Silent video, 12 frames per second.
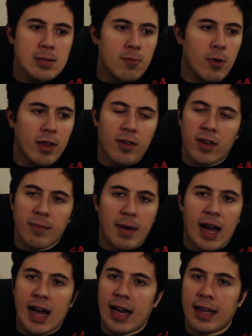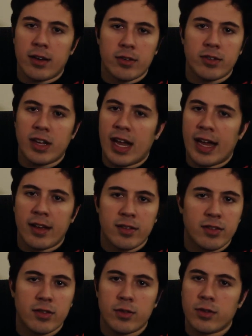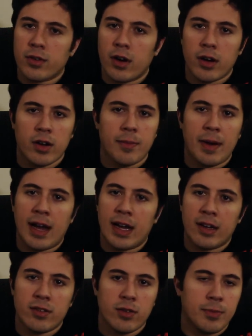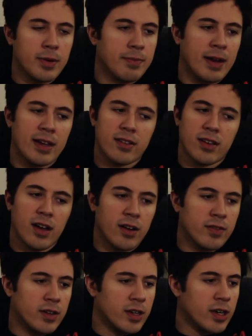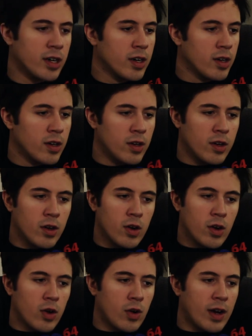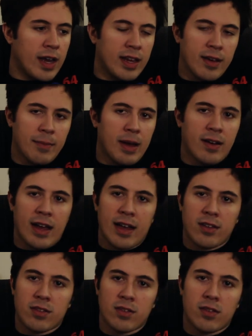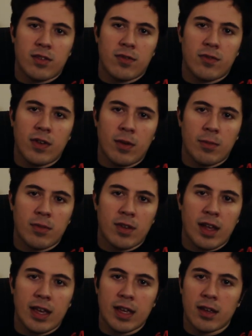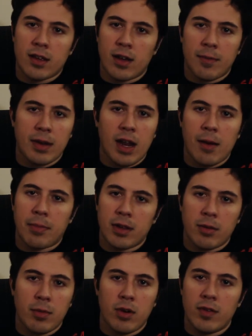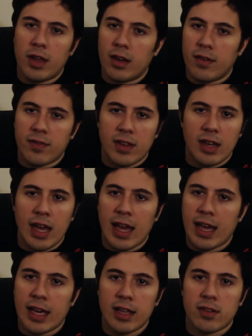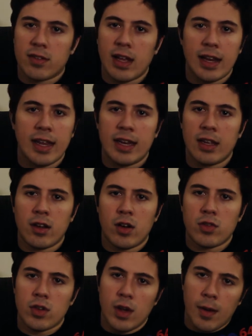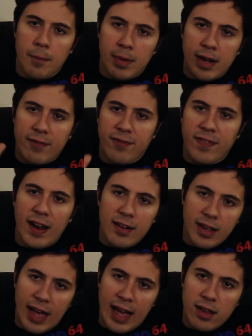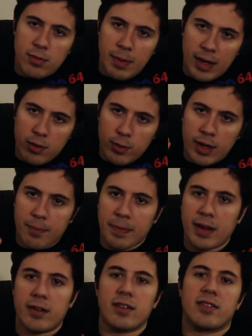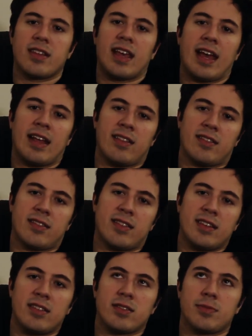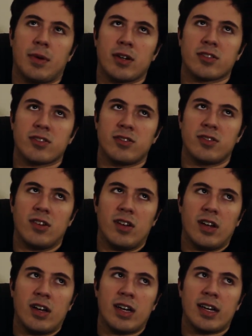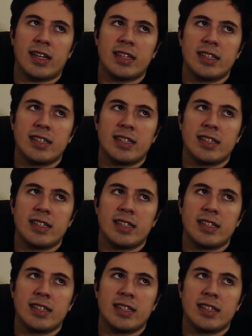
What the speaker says: What You Leave Behind, or Chess, or Hard Goodbyes, or Book by Its Cover, or any of my last films like Monopoly the Movie, Live Today. It's not in any of those. But it finally has made a reappearance again since Marshal Law.